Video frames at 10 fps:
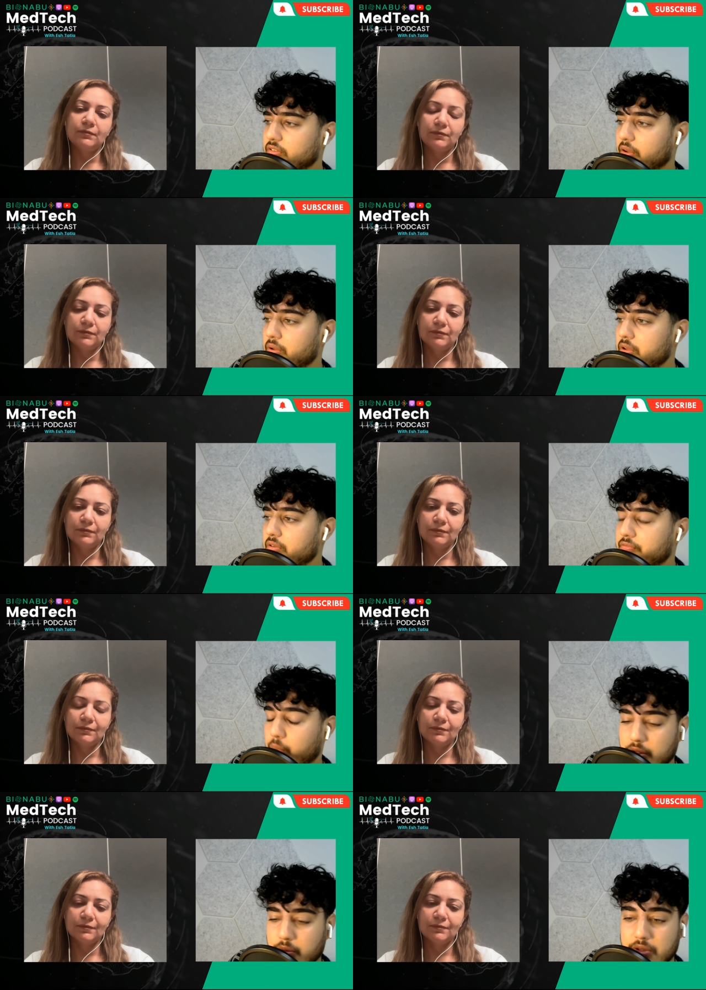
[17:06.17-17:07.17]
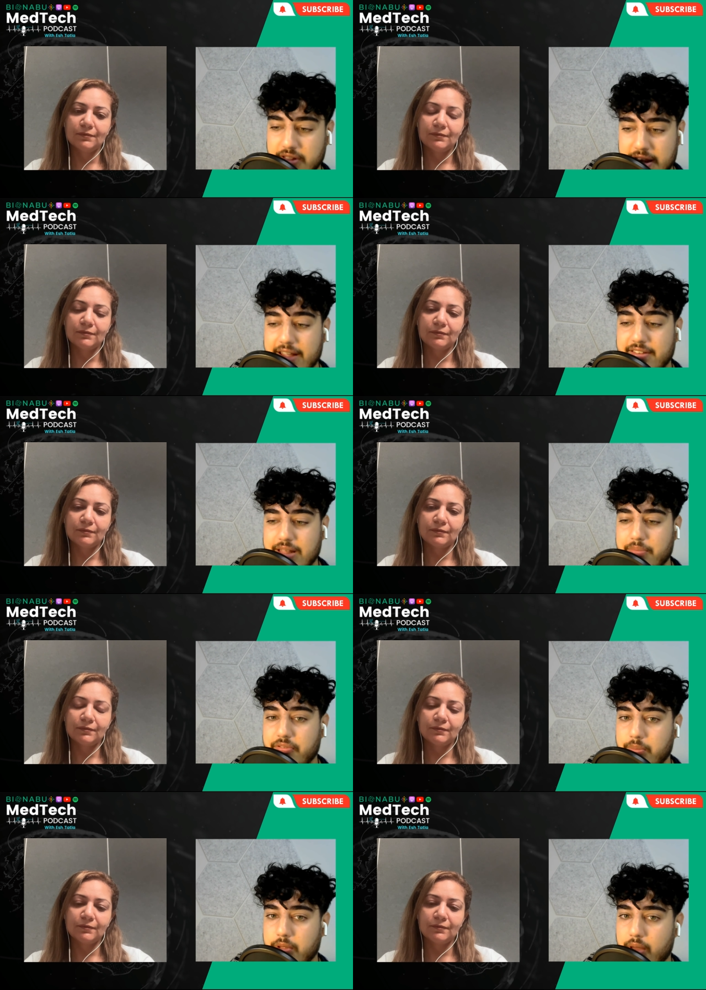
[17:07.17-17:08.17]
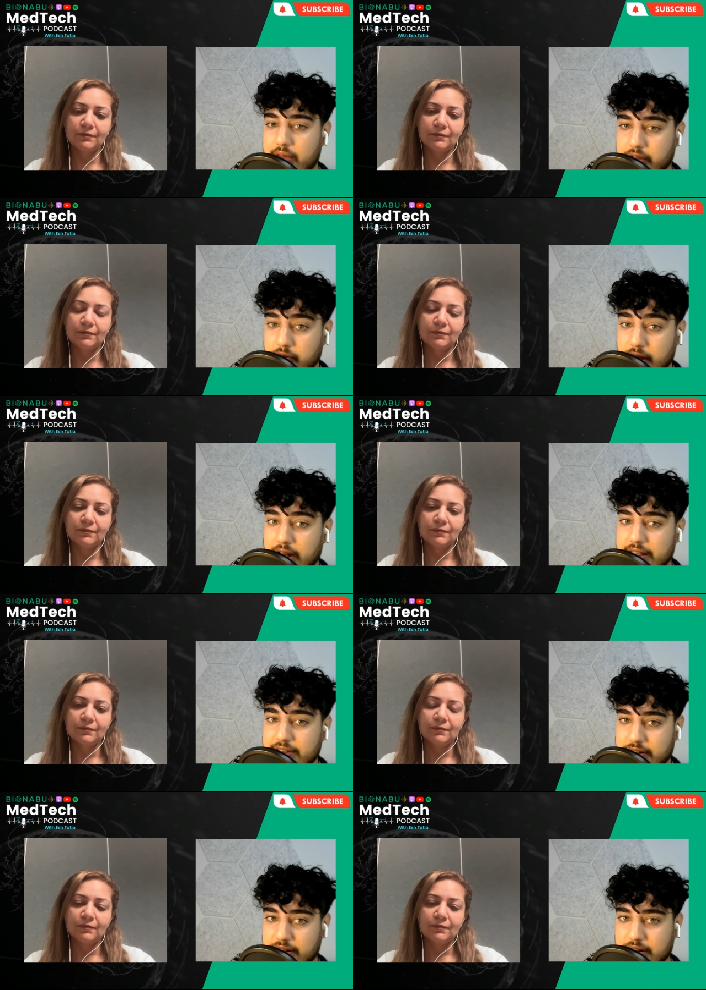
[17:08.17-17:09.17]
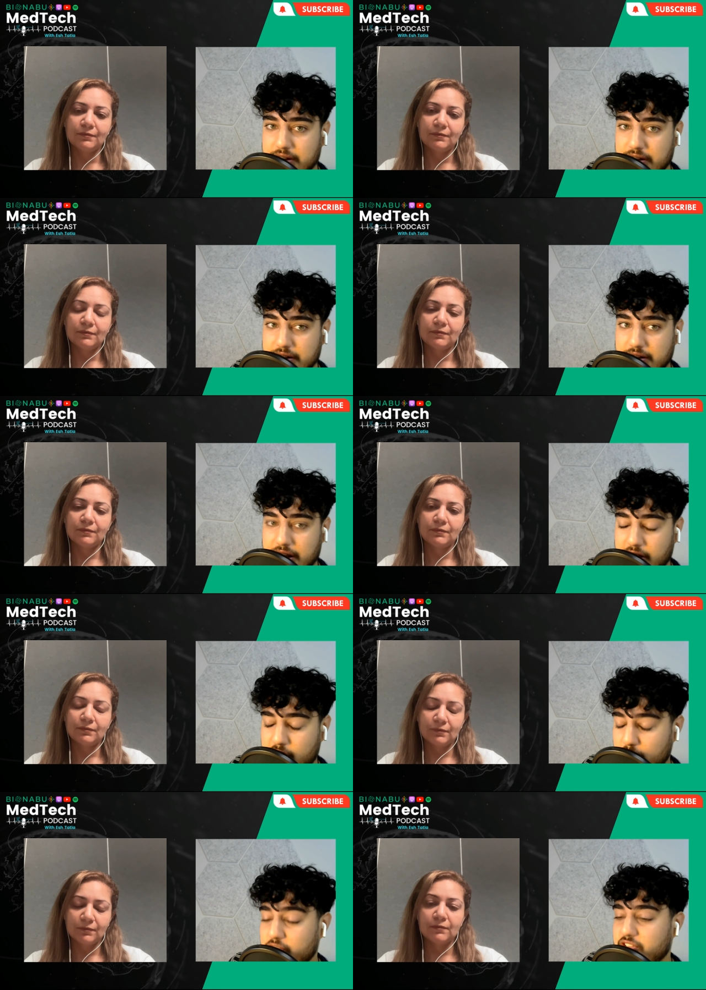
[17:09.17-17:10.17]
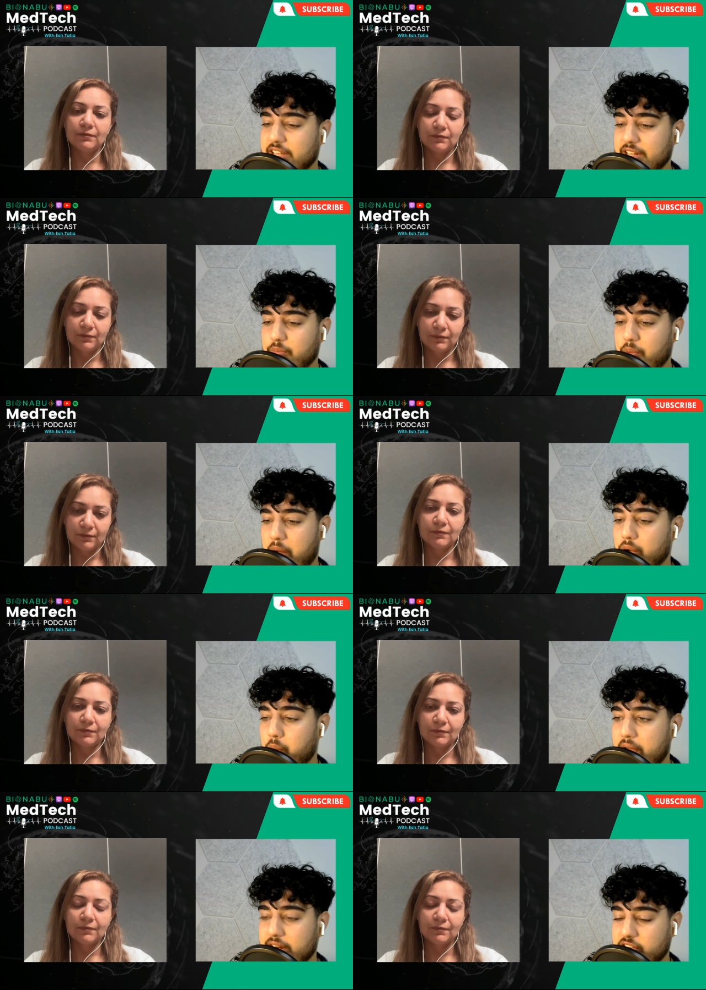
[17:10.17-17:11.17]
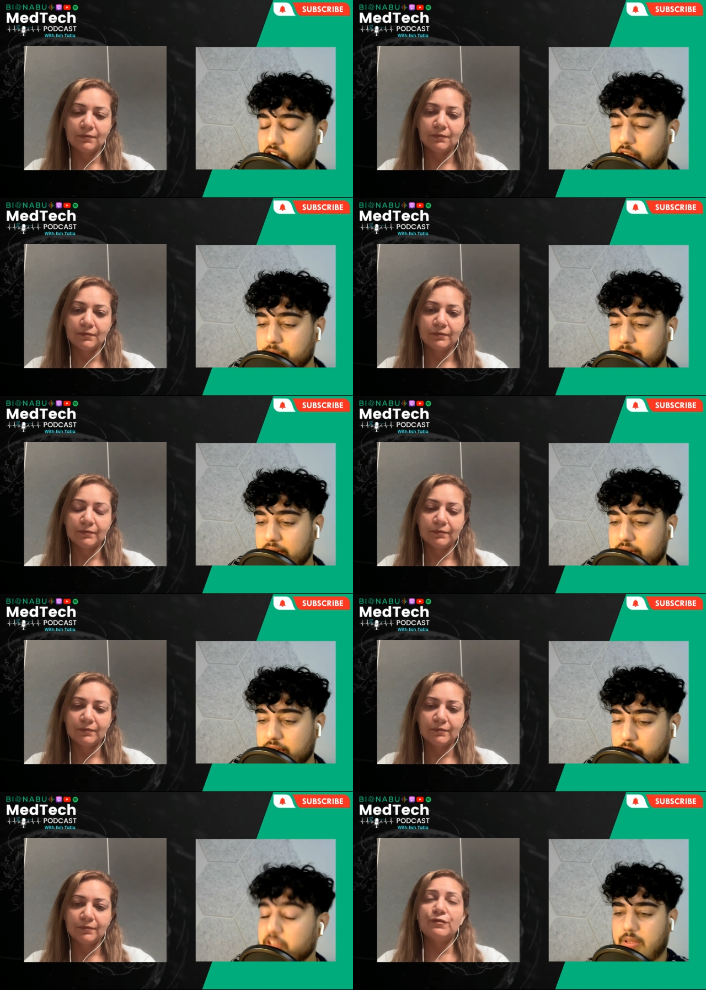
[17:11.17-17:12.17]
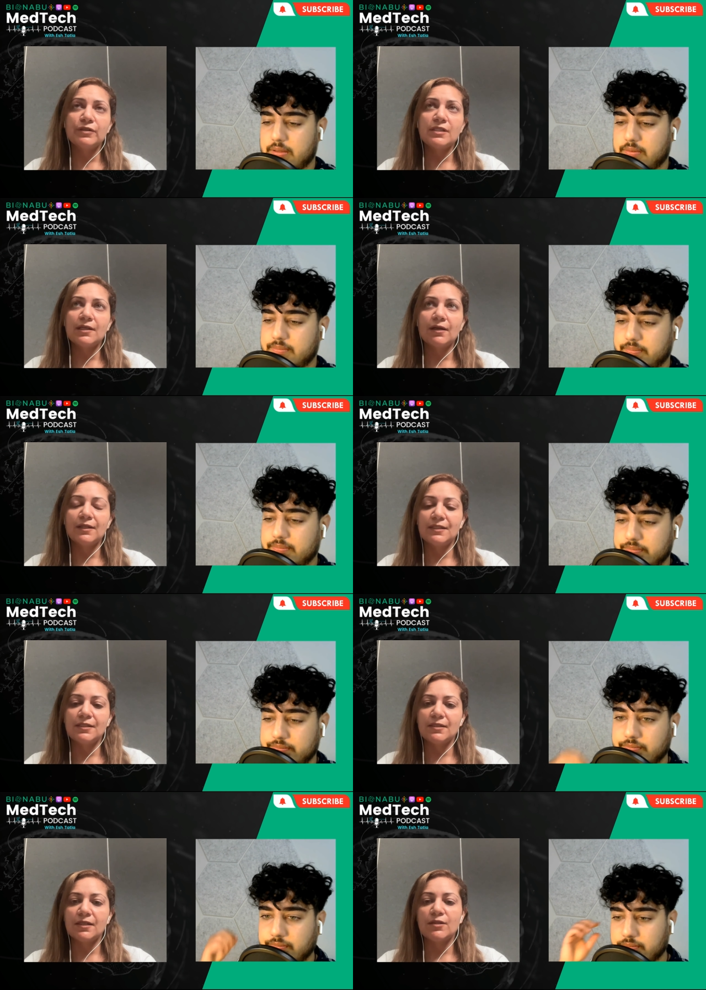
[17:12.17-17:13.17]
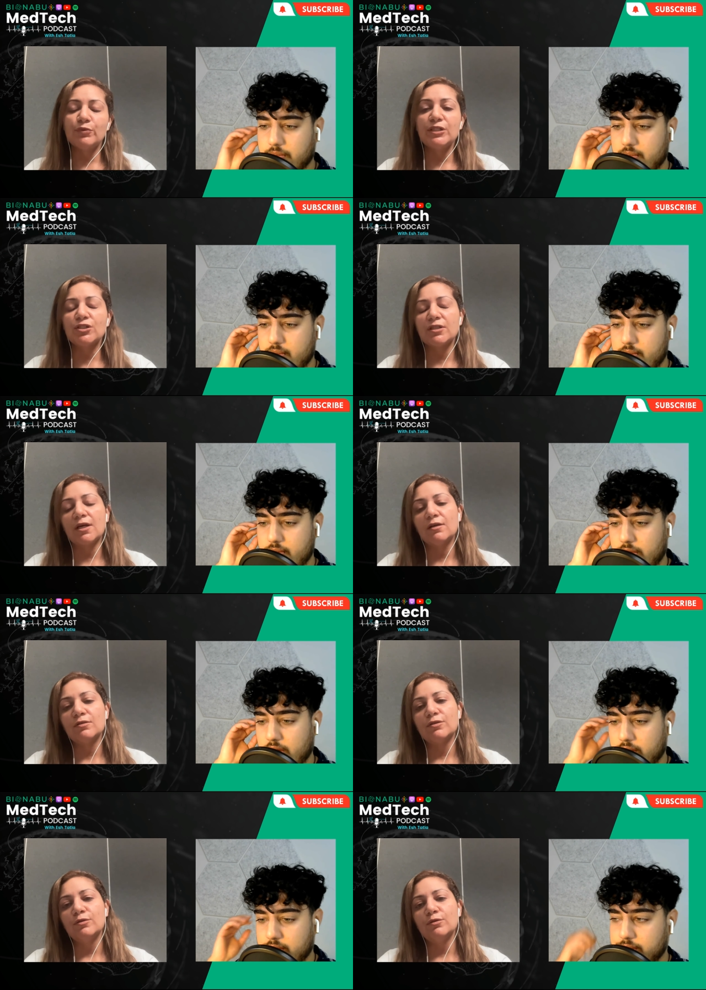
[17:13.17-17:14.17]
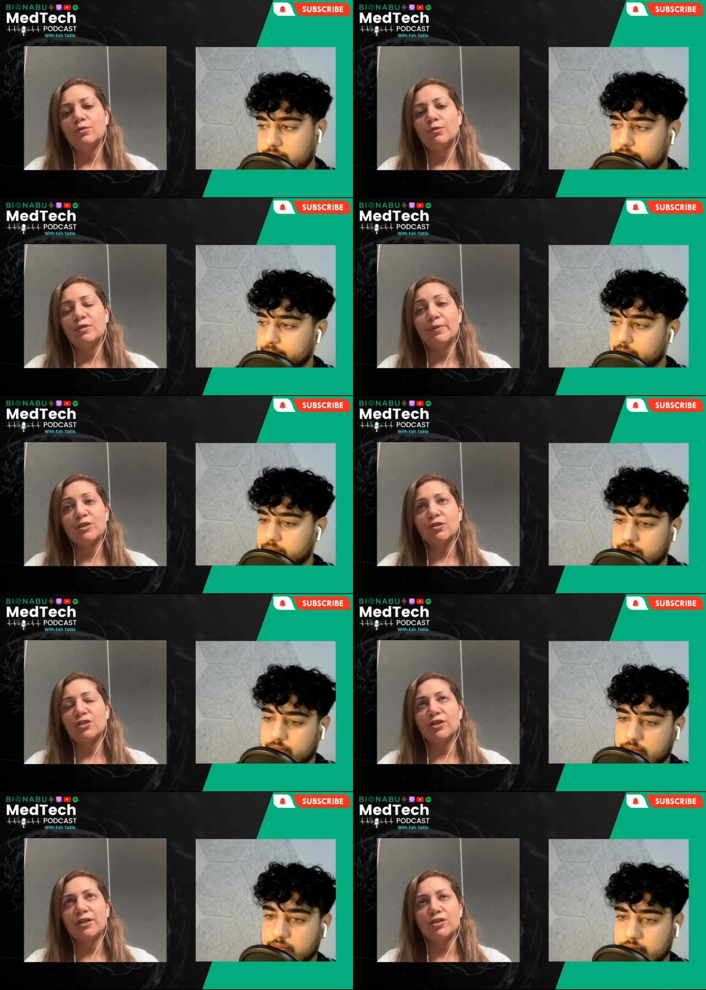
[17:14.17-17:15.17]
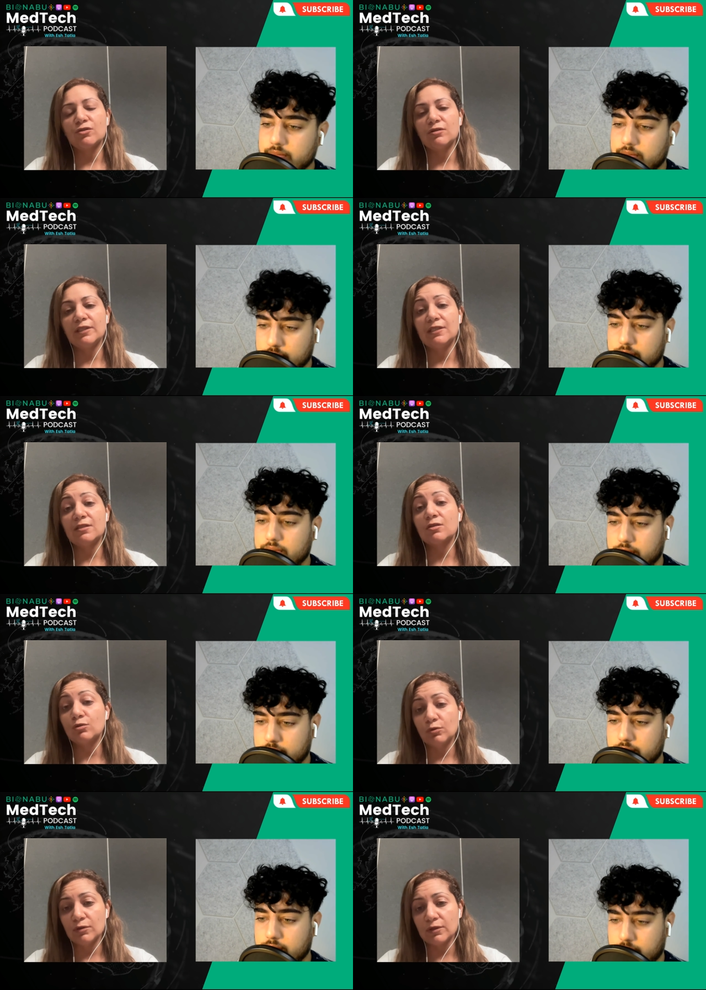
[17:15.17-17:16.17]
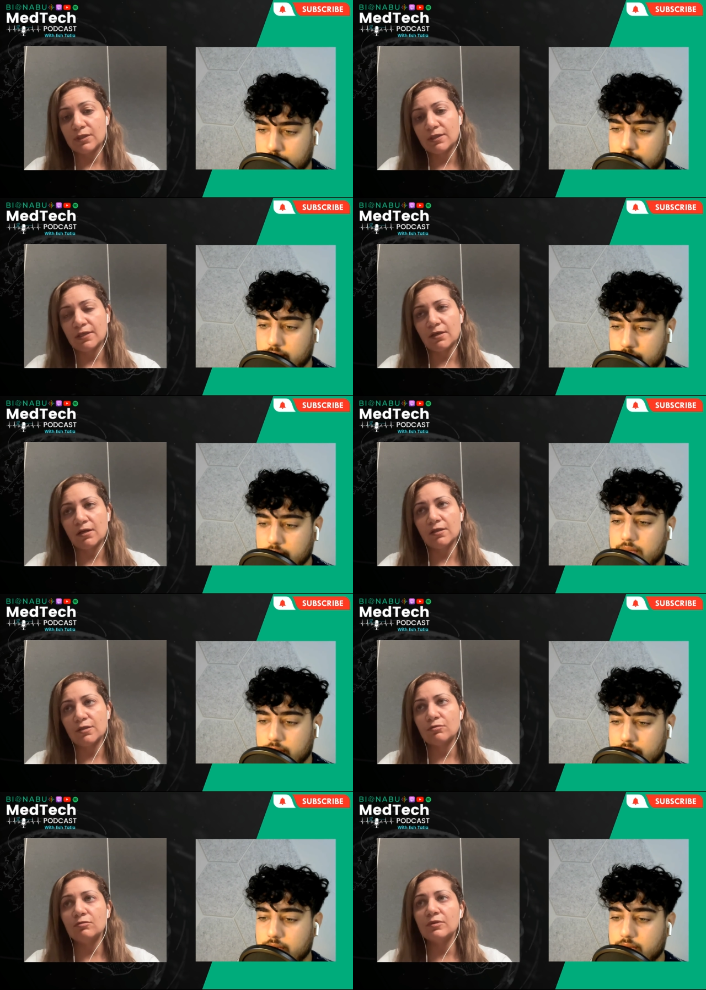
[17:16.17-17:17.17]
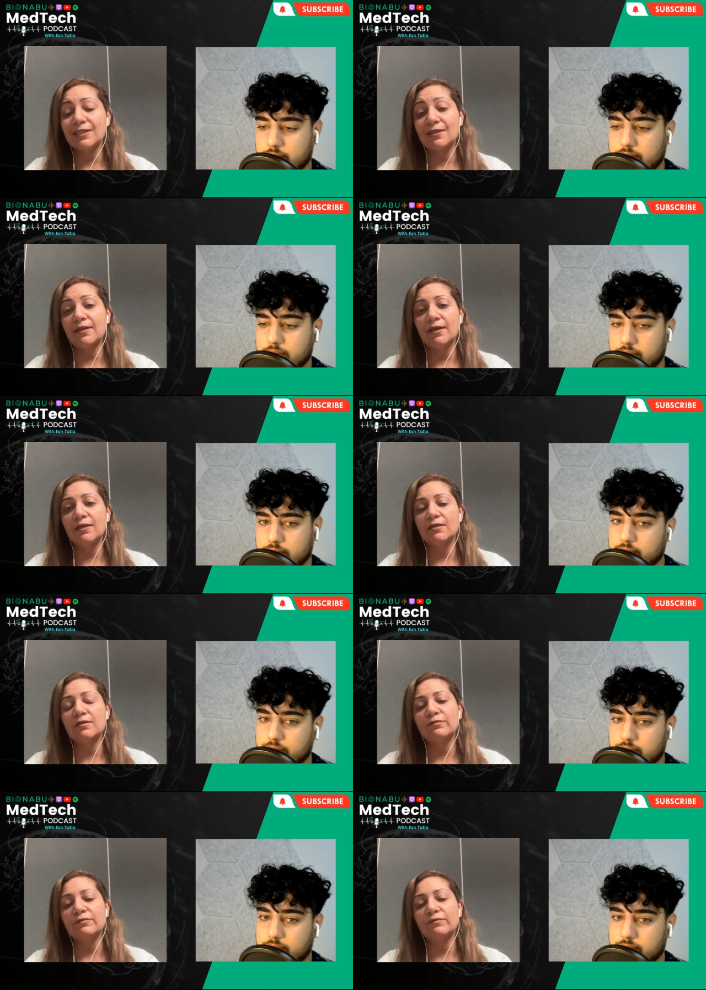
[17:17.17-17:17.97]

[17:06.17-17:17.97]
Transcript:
Speaker 1: And so, what was the next step for you, having realized the huge need? Where did you go from next?
Speaker 2: The first thing I did is I reached out to special educational needs schools that are schools dedicated